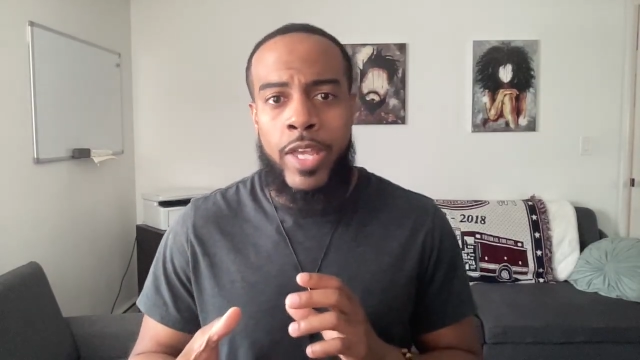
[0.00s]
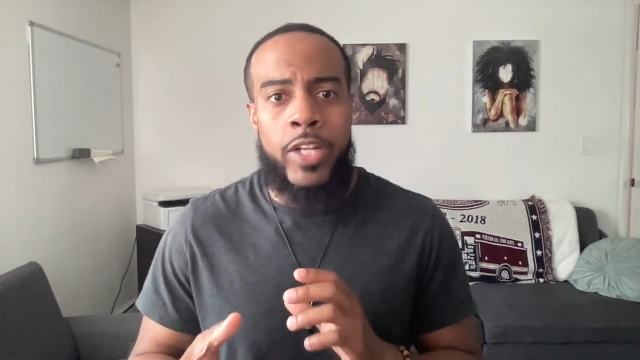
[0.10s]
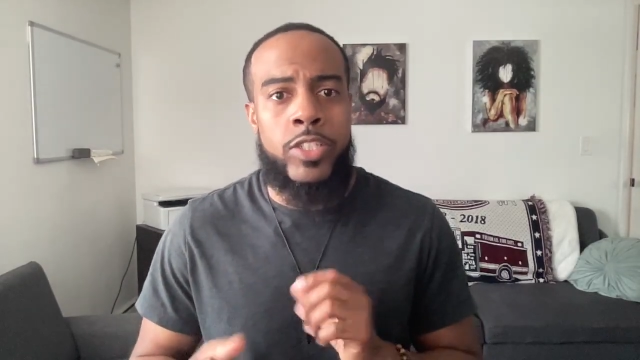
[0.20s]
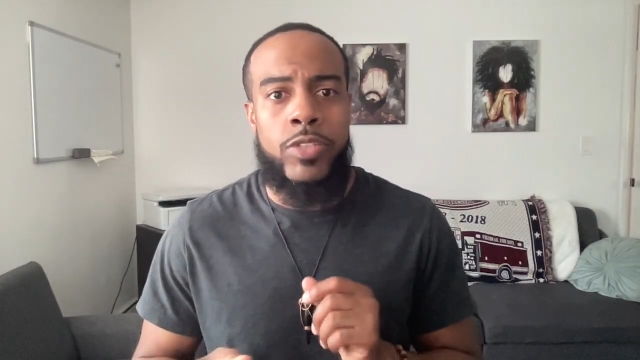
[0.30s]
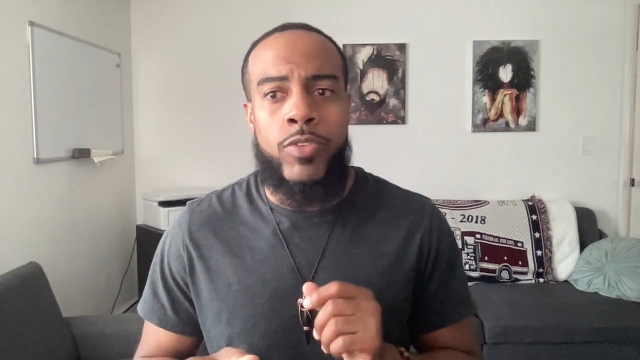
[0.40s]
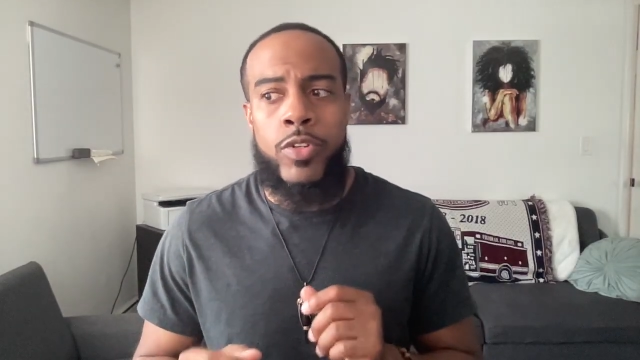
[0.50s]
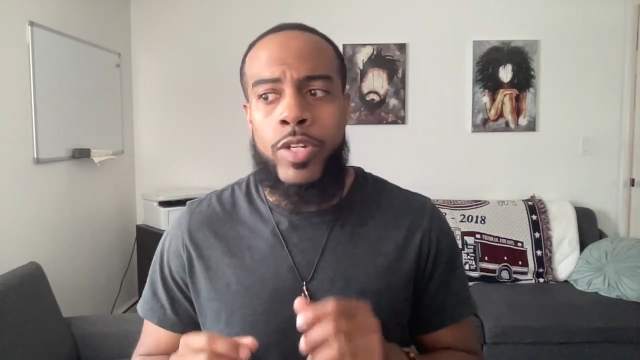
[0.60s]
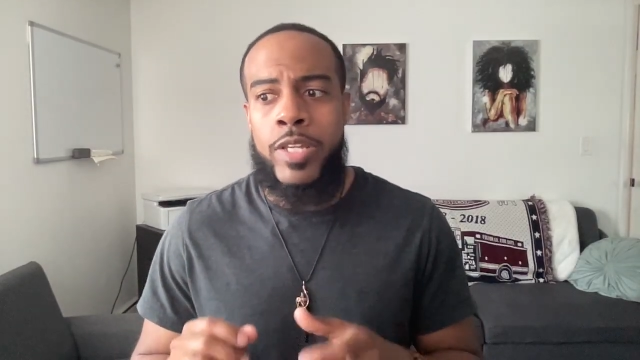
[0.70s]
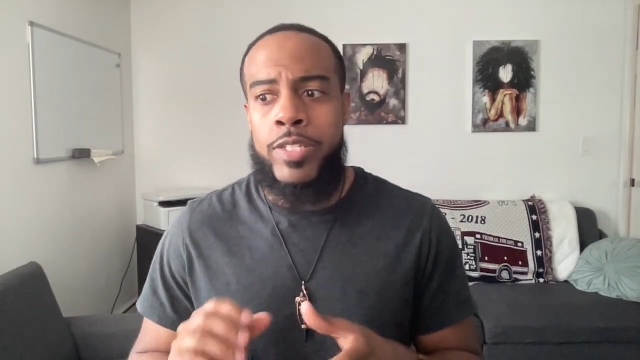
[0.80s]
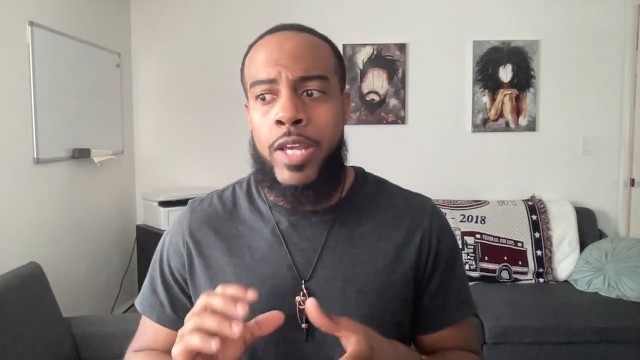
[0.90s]
extroverted
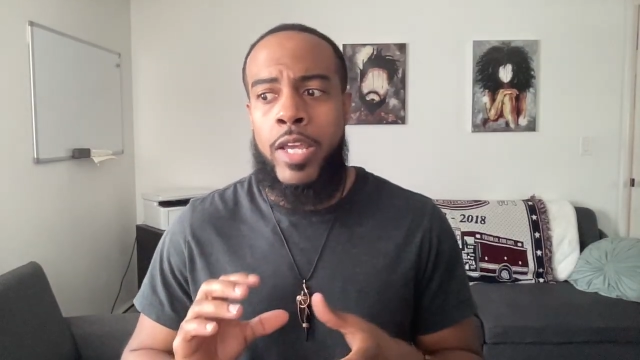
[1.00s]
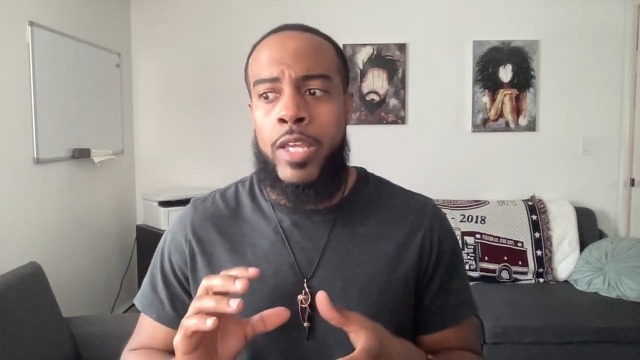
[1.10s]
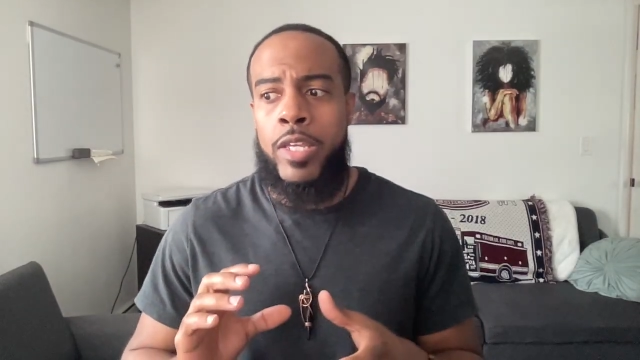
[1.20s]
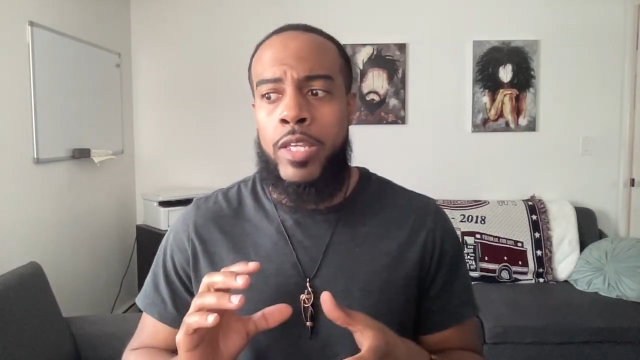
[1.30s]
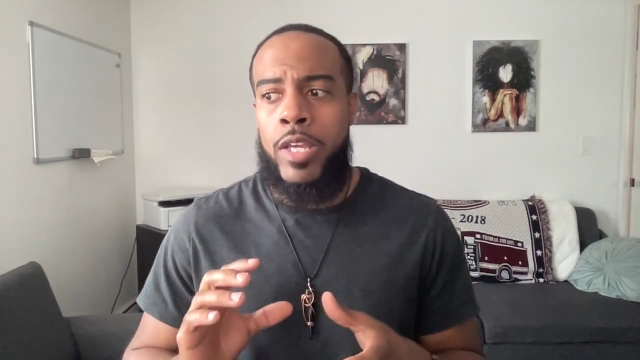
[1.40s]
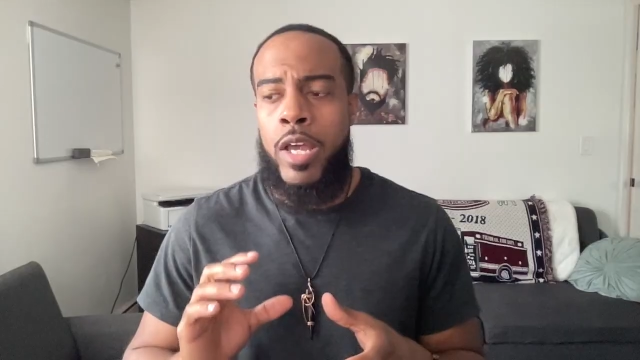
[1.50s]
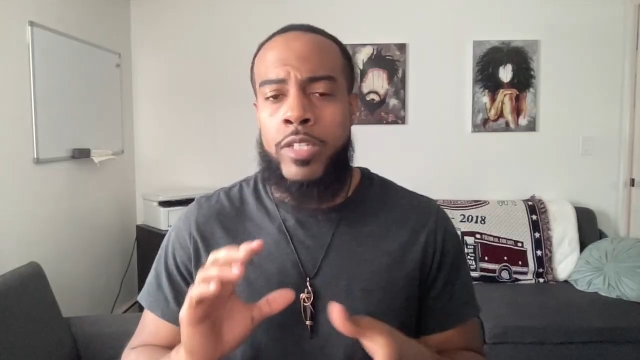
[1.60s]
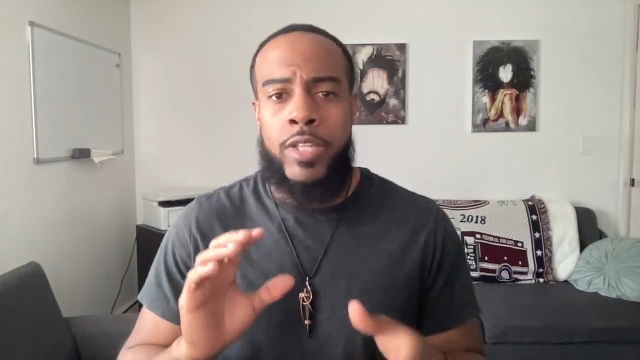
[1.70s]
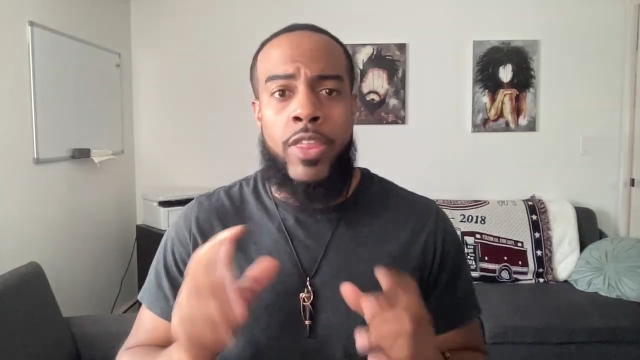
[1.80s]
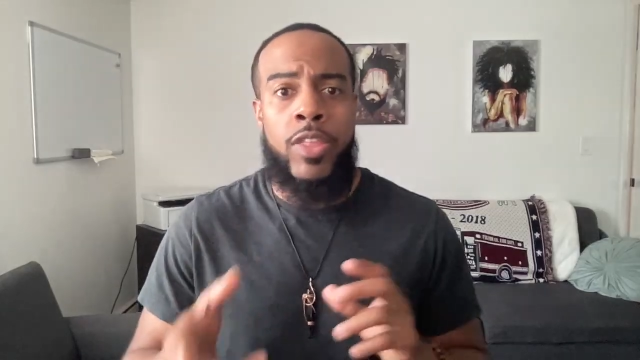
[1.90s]
as
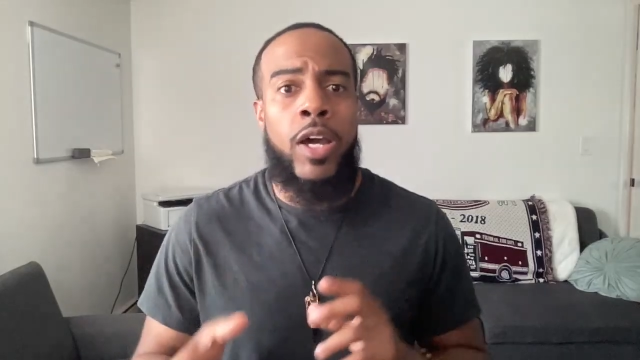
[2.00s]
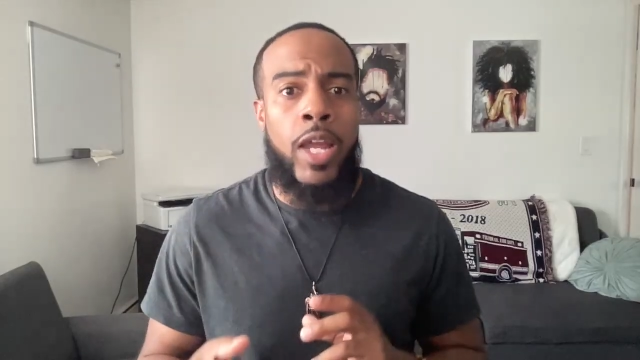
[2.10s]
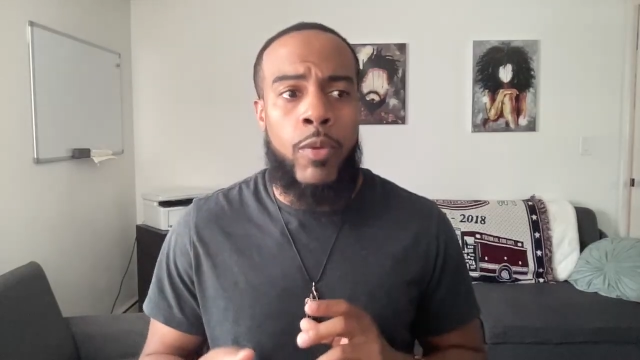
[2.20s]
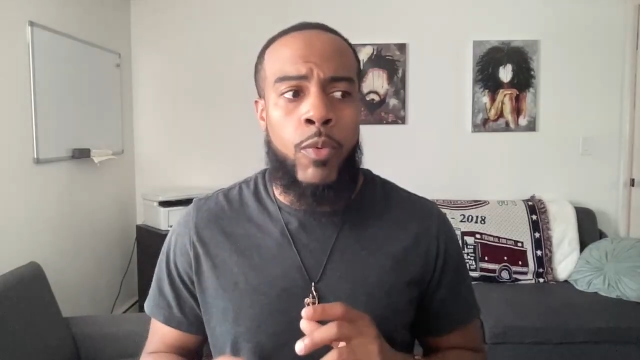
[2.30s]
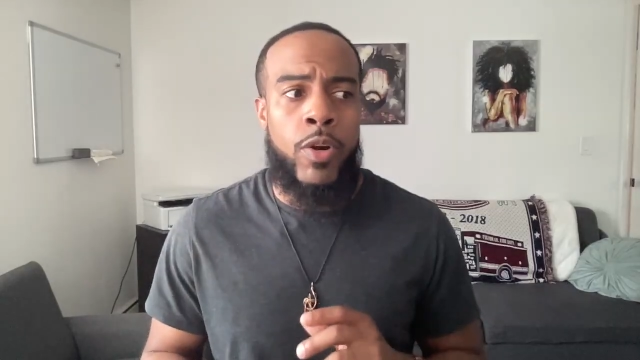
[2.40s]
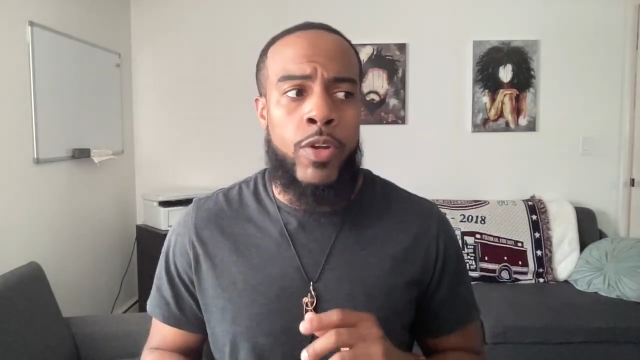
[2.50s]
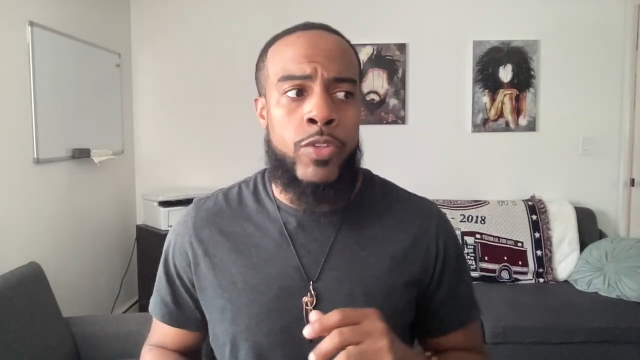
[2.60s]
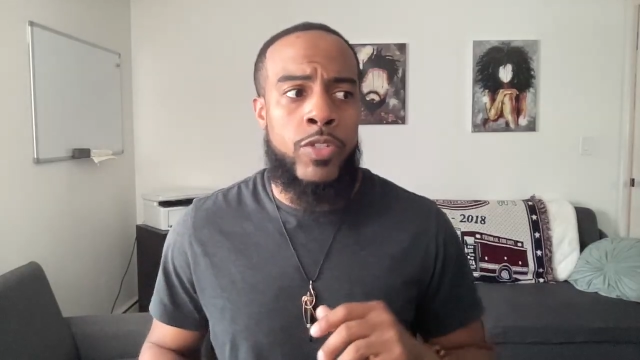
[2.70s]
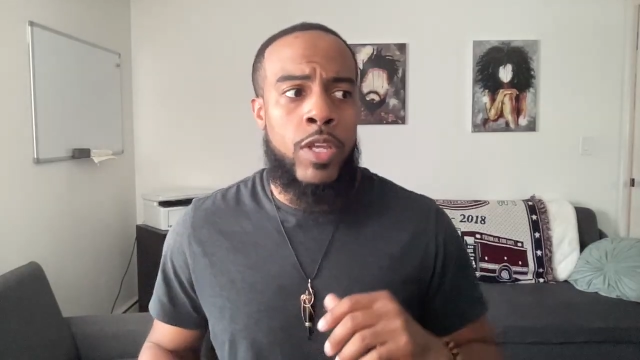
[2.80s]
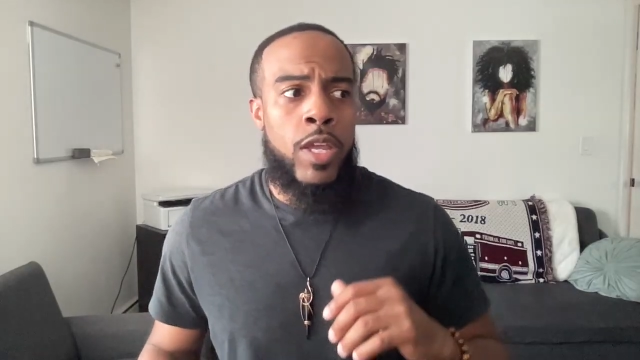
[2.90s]
I thought I was.